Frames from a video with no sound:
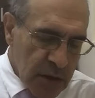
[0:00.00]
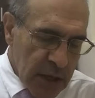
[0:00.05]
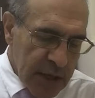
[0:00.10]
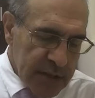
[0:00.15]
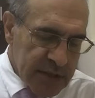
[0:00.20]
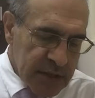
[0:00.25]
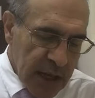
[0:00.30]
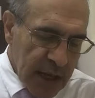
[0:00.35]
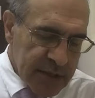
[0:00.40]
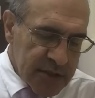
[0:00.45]

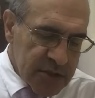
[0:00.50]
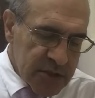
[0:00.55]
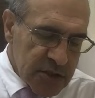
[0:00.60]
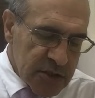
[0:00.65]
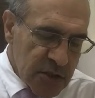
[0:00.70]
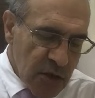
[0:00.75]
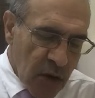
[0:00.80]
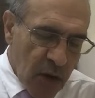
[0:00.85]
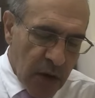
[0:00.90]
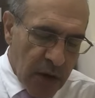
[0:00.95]
and
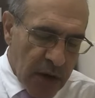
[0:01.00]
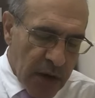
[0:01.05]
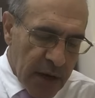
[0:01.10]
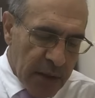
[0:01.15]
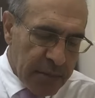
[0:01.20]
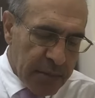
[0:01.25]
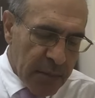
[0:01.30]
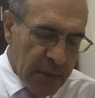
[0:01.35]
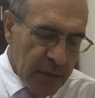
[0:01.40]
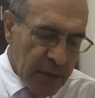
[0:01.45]
so
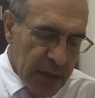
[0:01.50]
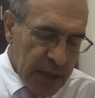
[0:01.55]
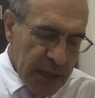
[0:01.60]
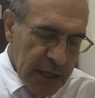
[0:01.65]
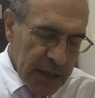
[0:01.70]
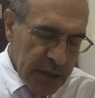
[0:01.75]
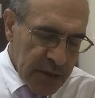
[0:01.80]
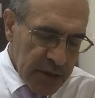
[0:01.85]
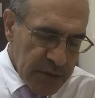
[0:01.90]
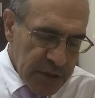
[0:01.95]
on.
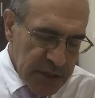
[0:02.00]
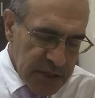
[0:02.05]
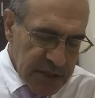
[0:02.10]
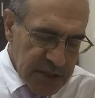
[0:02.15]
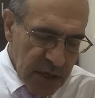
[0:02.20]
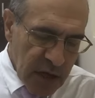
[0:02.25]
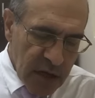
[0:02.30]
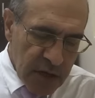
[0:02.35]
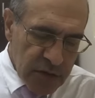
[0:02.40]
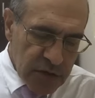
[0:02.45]

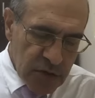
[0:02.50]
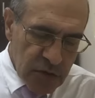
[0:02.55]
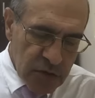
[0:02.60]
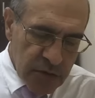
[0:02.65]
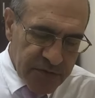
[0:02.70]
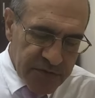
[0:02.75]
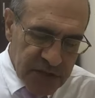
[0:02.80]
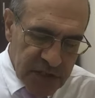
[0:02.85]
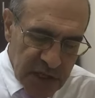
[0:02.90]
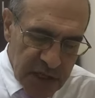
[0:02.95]
These are sort
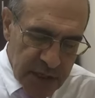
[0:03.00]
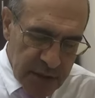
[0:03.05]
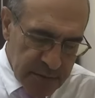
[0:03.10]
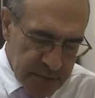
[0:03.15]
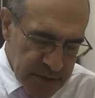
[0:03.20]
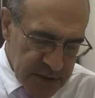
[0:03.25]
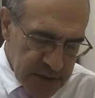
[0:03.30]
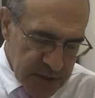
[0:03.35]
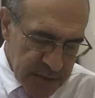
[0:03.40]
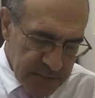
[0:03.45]
of
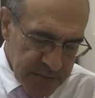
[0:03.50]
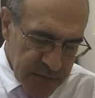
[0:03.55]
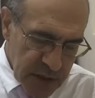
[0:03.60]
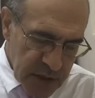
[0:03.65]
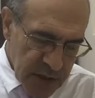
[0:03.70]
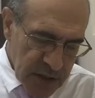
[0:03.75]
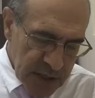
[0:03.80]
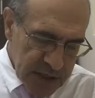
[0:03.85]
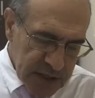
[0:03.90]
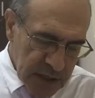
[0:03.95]
terms
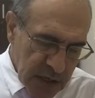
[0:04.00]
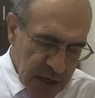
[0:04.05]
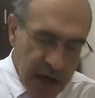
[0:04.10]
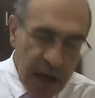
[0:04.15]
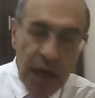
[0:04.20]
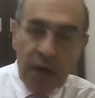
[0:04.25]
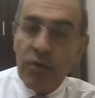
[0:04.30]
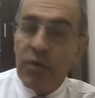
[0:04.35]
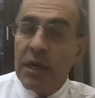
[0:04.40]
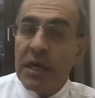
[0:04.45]
that
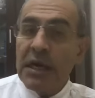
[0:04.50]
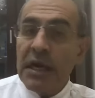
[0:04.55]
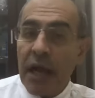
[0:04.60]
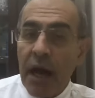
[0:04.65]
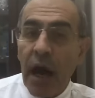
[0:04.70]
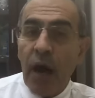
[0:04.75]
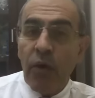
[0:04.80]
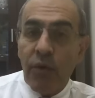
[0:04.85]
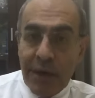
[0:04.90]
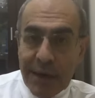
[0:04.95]
are, I
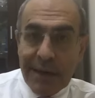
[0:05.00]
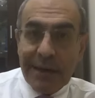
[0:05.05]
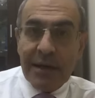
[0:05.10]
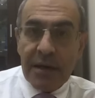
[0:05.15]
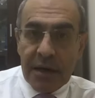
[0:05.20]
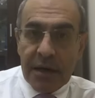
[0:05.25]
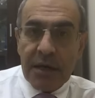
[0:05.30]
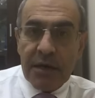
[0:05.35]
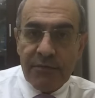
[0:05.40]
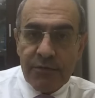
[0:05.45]

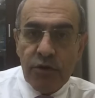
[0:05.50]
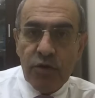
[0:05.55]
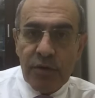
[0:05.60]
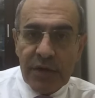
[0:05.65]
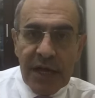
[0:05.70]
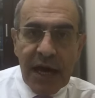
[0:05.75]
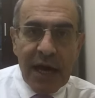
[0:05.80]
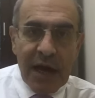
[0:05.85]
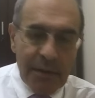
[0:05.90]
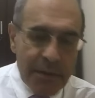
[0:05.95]
will give you
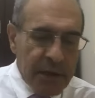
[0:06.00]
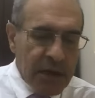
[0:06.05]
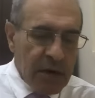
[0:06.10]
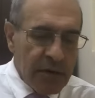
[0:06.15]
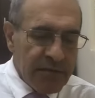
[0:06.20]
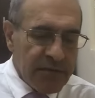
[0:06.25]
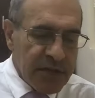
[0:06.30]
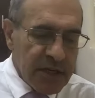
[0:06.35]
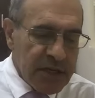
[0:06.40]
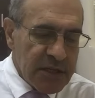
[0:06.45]
the Arabic
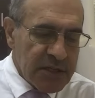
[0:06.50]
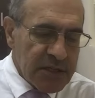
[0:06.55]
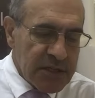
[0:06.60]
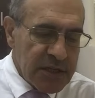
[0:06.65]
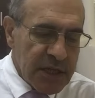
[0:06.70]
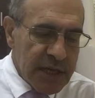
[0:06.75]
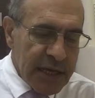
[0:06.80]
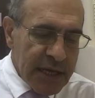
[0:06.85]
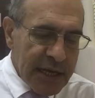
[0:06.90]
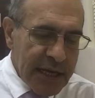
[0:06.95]
of
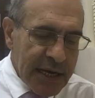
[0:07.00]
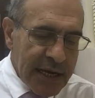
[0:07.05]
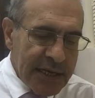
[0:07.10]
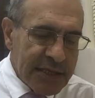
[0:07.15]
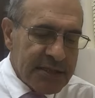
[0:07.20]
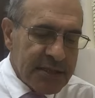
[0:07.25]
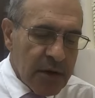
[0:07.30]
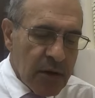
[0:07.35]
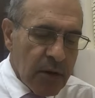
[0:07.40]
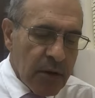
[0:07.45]
these
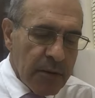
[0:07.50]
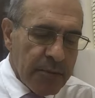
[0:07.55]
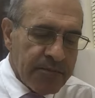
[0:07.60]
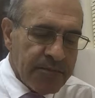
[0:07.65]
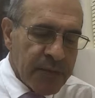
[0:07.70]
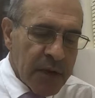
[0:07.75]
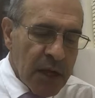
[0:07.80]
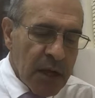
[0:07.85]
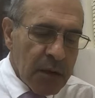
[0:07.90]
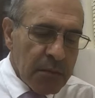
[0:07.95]
later on.
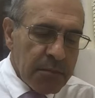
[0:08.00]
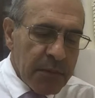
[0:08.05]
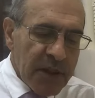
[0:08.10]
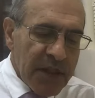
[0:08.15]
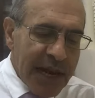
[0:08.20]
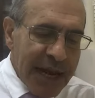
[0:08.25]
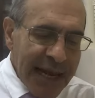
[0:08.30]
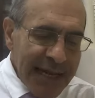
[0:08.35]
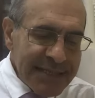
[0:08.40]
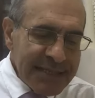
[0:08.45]
But
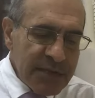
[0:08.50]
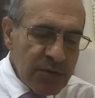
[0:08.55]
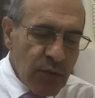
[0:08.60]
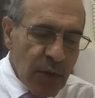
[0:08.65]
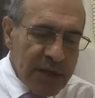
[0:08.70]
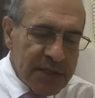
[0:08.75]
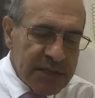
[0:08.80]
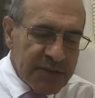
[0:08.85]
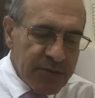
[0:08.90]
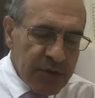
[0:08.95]
the Latin
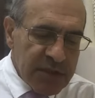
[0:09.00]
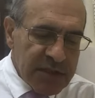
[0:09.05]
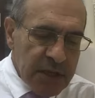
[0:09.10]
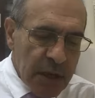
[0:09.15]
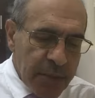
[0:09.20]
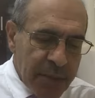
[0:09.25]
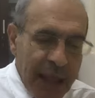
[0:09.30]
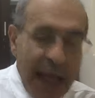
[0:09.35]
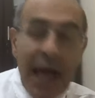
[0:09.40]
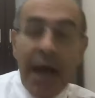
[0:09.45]
ones, for
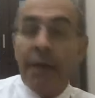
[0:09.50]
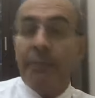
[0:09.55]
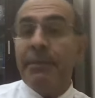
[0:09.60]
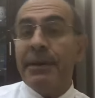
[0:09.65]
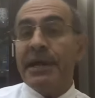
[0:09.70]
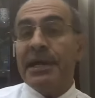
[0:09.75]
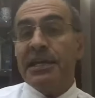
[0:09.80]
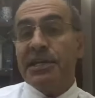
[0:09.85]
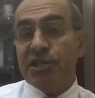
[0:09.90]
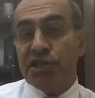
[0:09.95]
example, ab
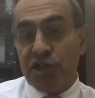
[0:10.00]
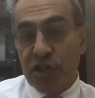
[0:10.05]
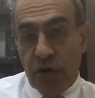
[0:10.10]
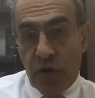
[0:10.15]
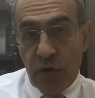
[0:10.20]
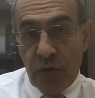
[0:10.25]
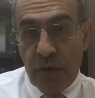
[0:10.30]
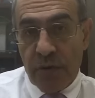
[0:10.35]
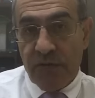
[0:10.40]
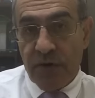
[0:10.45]

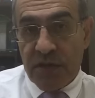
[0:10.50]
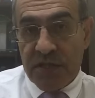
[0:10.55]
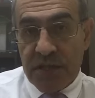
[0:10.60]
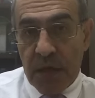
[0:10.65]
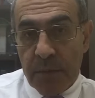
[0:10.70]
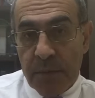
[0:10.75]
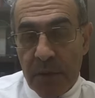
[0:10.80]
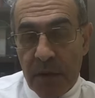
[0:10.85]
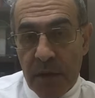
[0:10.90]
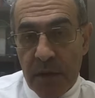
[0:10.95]
initio, for
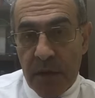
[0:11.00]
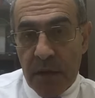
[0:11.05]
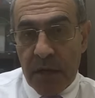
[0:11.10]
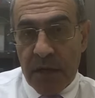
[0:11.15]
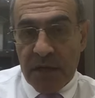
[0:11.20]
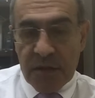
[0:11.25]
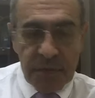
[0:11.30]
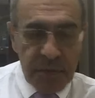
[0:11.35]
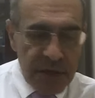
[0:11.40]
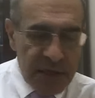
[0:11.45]
example,
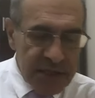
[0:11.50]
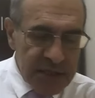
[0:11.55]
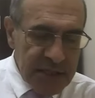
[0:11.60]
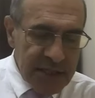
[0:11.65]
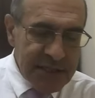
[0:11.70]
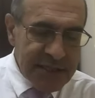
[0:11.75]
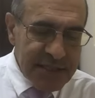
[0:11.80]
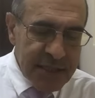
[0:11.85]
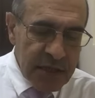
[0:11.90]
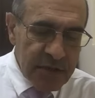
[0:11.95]
it means
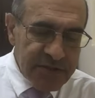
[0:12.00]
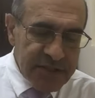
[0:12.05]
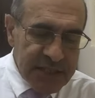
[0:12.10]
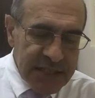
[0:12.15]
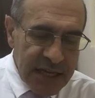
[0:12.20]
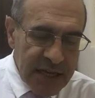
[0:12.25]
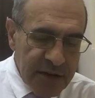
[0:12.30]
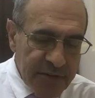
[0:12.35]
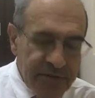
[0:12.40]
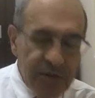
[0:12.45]
instead of
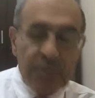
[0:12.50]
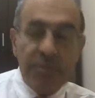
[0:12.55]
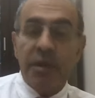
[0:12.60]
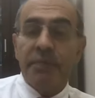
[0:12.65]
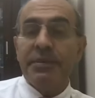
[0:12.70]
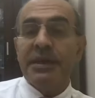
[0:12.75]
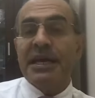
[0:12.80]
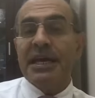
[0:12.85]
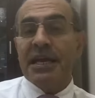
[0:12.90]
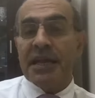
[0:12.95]
saying from
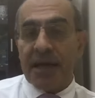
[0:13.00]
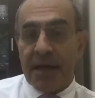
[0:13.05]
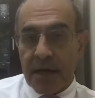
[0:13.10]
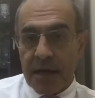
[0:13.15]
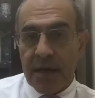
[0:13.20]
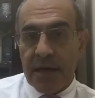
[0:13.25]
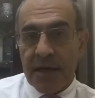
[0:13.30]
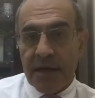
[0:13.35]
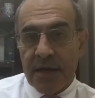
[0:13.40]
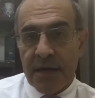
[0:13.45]
the
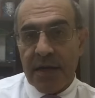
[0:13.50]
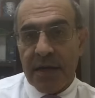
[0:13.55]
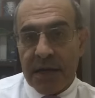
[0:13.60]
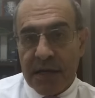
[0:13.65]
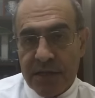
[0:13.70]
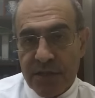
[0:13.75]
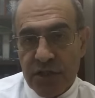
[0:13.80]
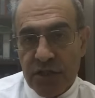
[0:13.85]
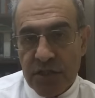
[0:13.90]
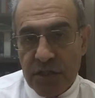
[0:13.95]
beginning in
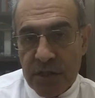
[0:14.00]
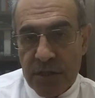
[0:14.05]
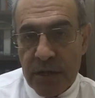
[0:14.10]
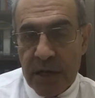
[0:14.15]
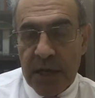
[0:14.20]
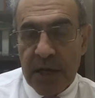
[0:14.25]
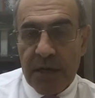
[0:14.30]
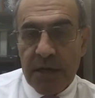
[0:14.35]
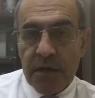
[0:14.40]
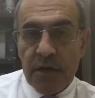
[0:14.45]
English,
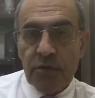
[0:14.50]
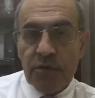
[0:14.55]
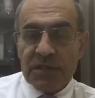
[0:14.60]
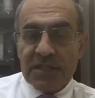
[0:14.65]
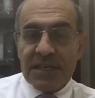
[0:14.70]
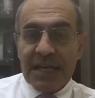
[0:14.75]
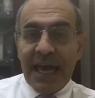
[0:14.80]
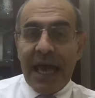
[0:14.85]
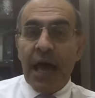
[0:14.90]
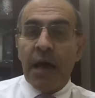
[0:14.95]
you would
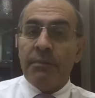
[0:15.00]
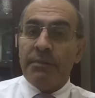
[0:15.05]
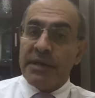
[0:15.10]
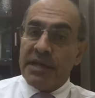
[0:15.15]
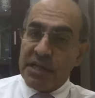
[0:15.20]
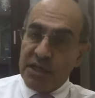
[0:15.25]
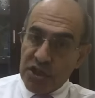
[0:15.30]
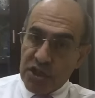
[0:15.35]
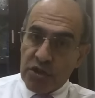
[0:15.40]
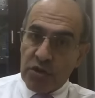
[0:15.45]
say ab
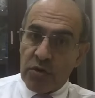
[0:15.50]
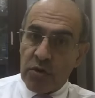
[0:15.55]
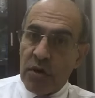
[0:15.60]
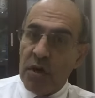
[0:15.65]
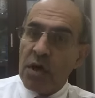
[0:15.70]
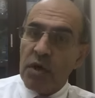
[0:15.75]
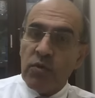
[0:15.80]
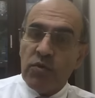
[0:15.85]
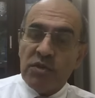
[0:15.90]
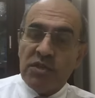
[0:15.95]
initio,
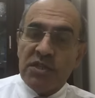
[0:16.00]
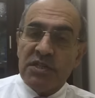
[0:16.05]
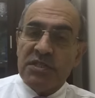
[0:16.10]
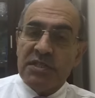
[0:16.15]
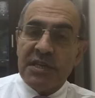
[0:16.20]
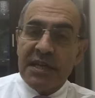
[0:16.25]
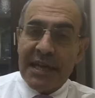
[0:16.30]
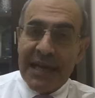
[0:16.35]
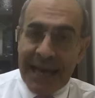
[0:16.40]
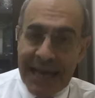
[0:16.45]
which
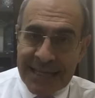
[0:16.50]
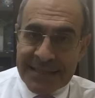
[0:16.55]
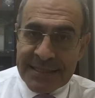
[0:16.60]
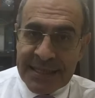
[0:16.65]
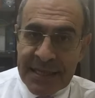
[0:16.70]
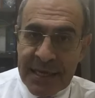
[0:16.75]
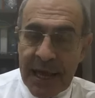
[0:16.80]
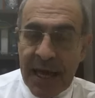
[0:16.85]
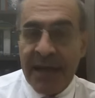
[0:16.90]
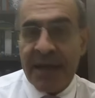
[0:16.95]
is
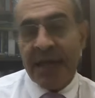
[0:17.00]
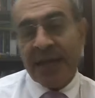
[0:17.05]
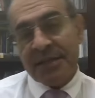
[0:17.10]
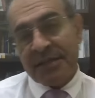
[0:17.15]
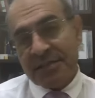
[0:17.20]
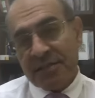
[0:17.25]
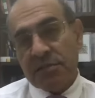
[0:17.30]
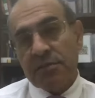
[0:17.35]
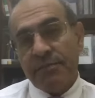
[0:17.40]
Latin, and that is